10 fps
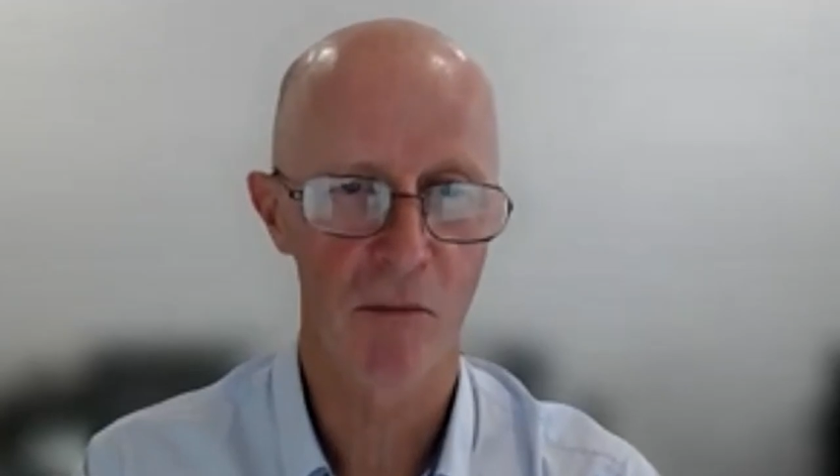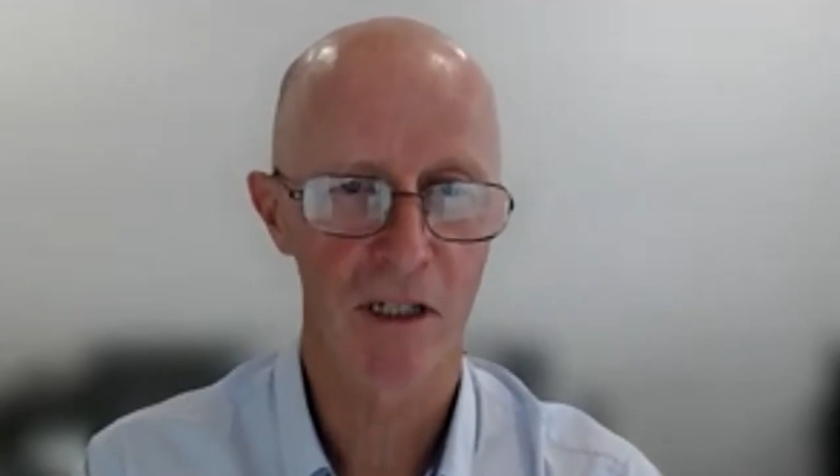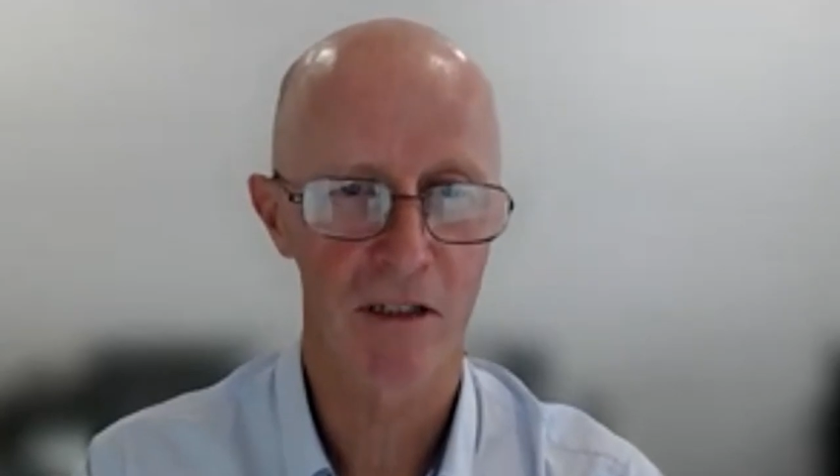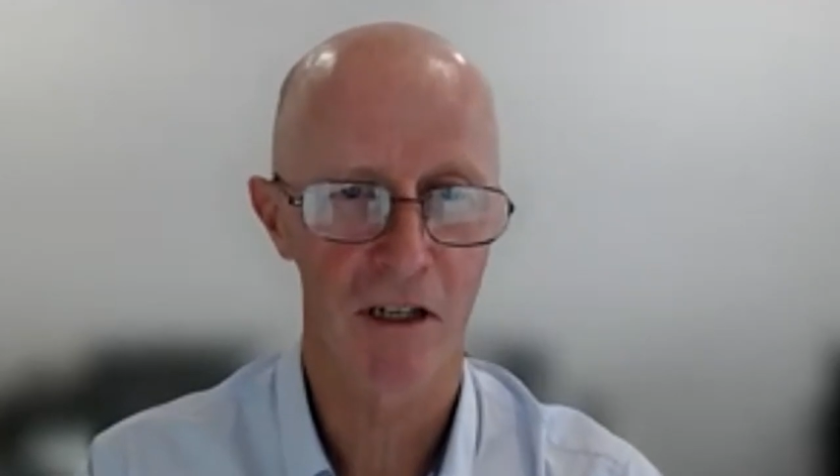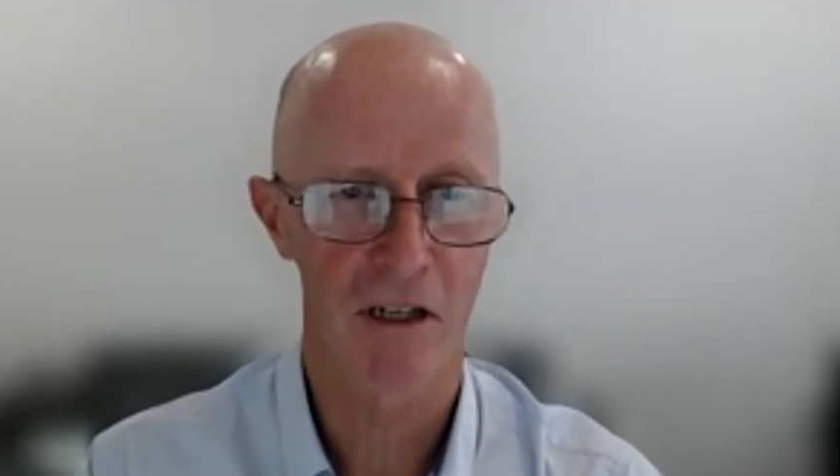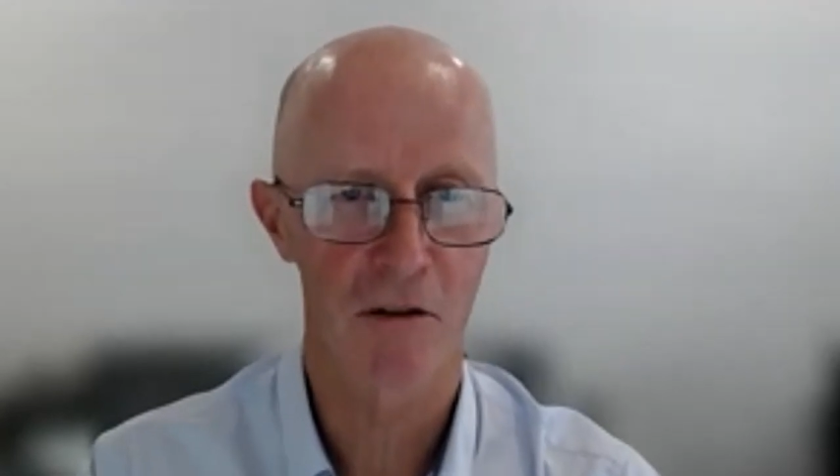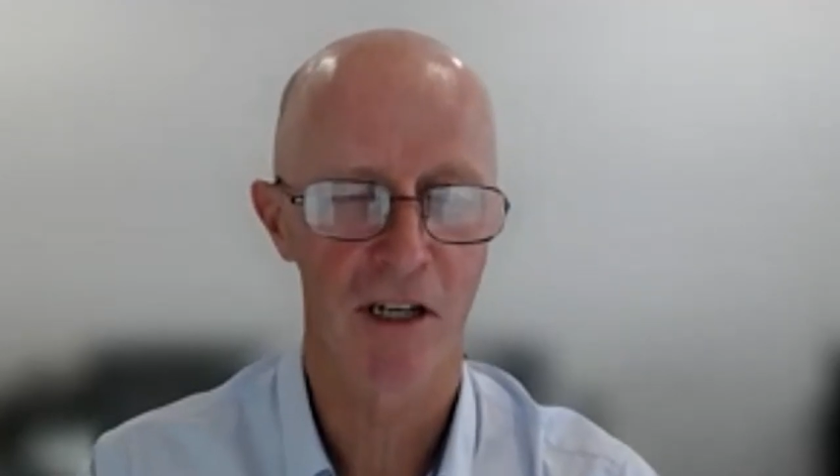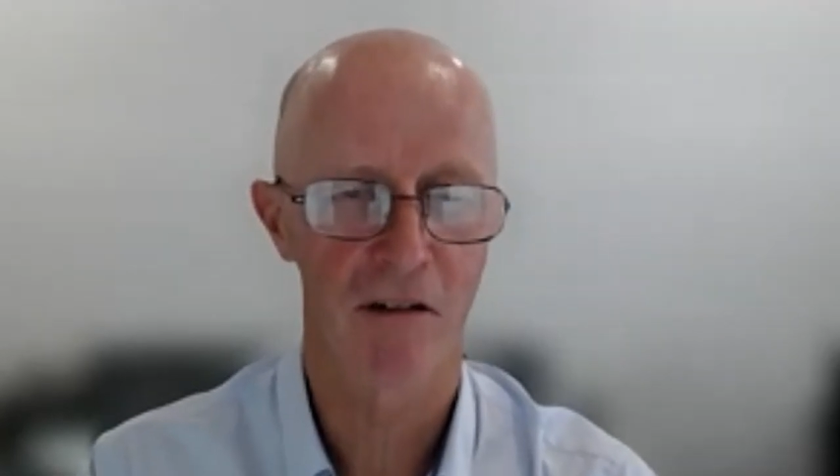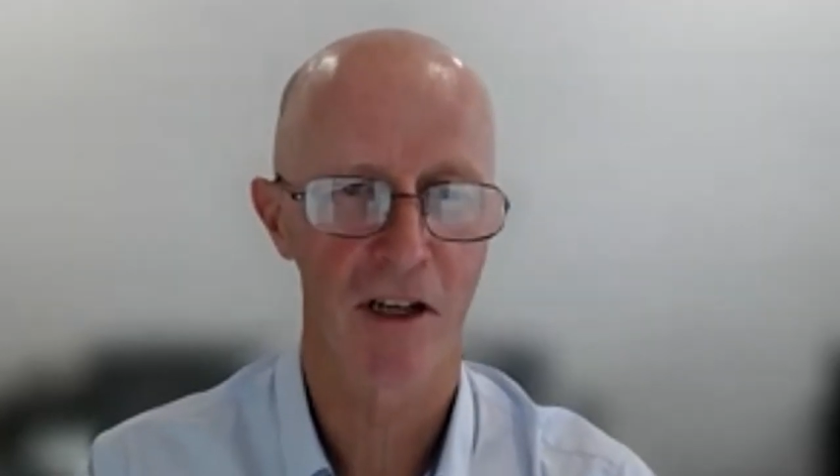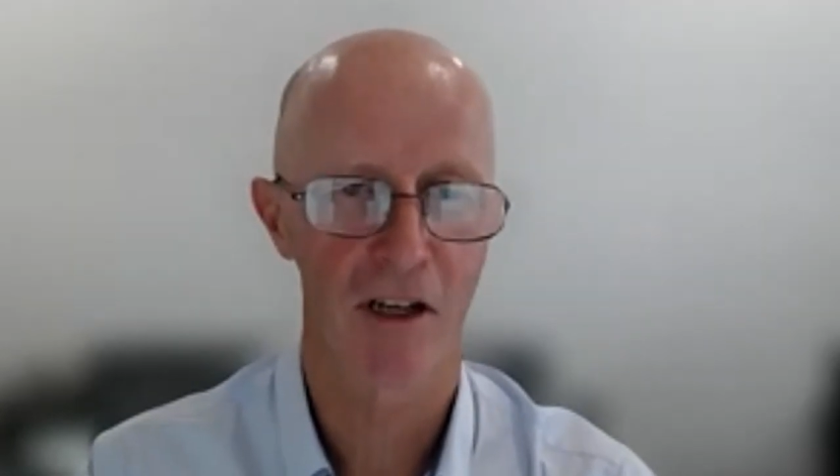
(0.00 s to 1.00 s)
because I do
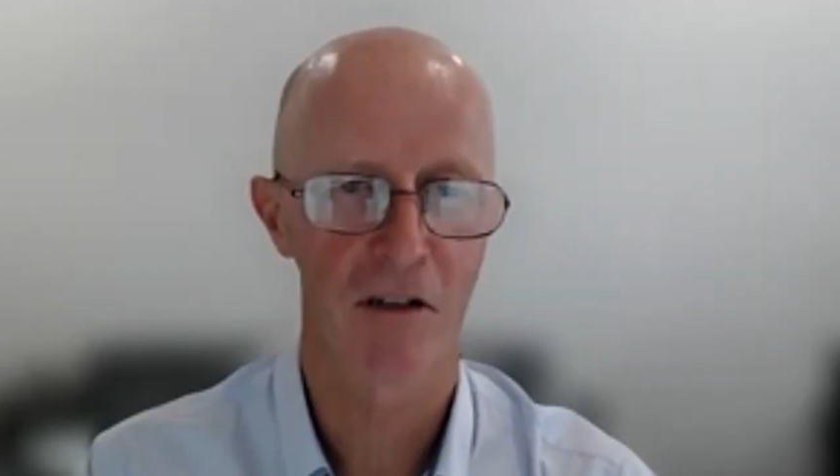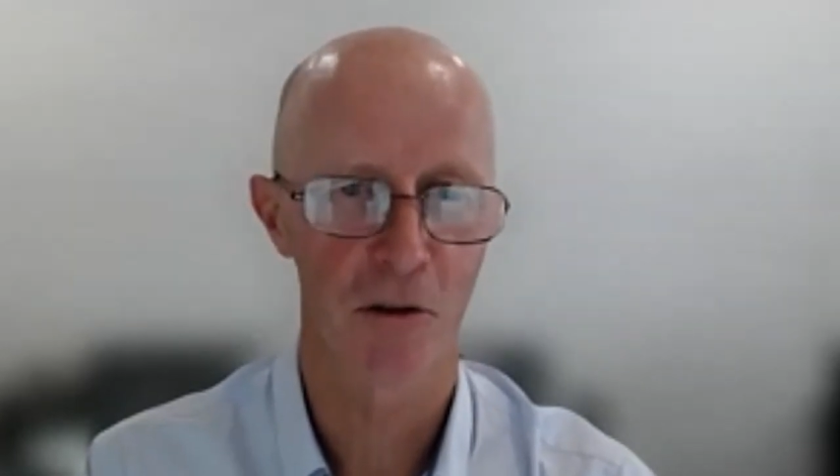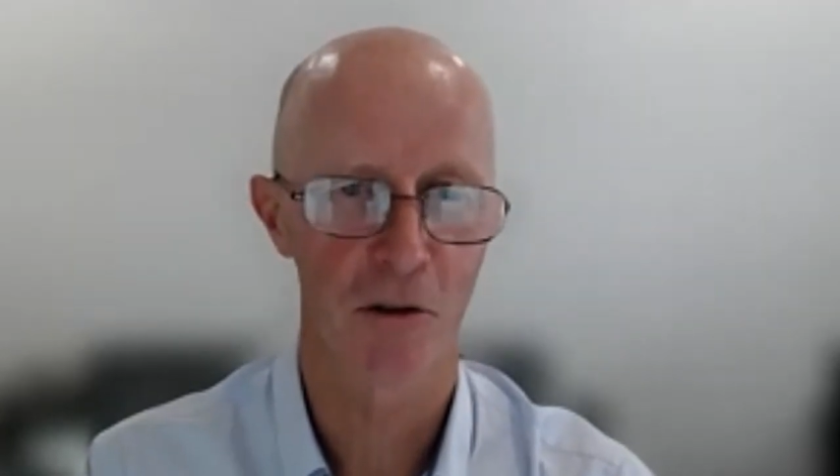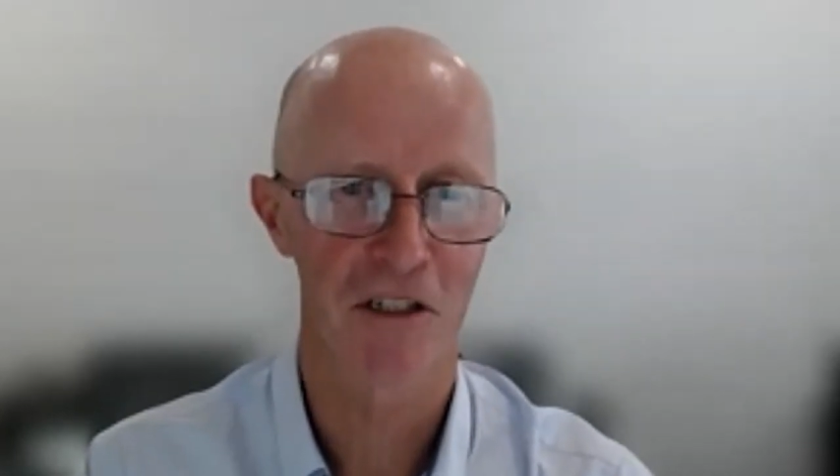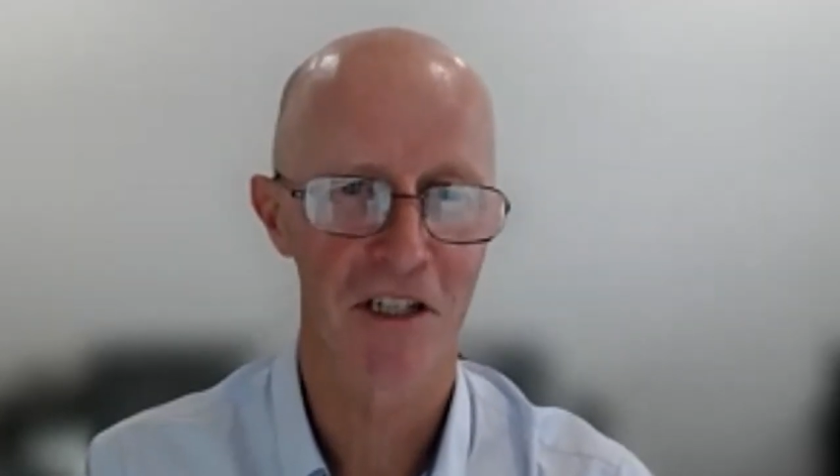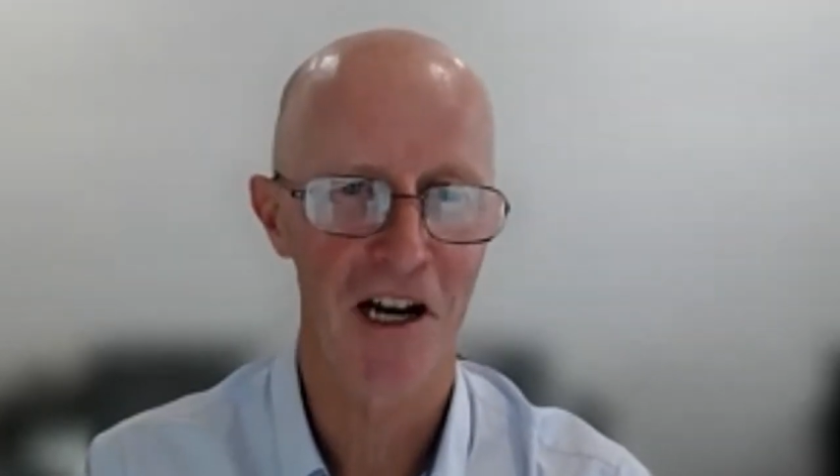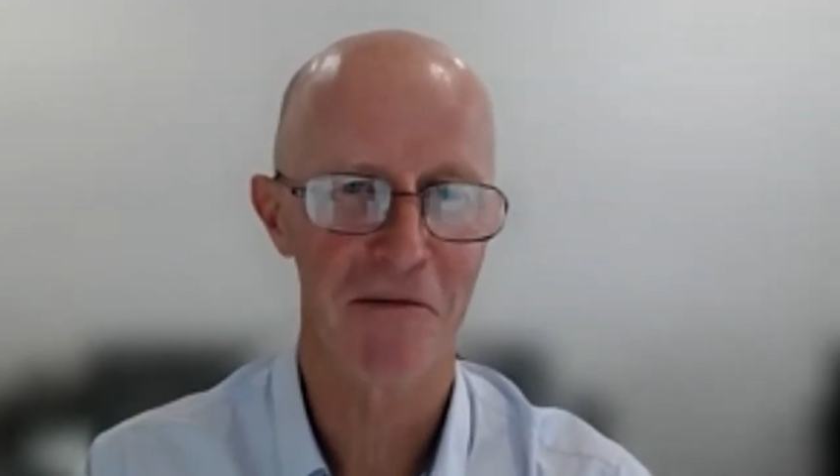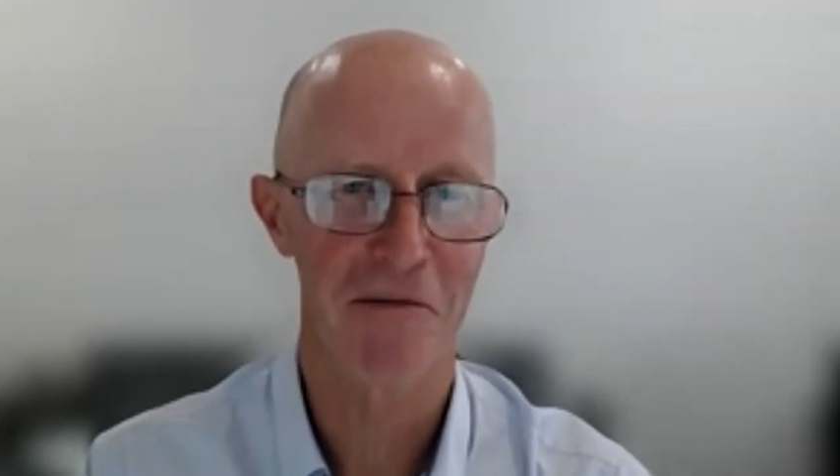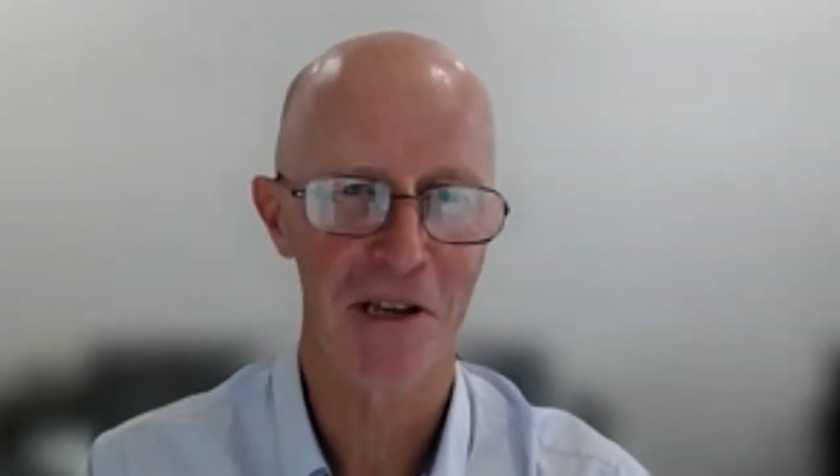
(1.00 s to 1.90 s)
it all the time.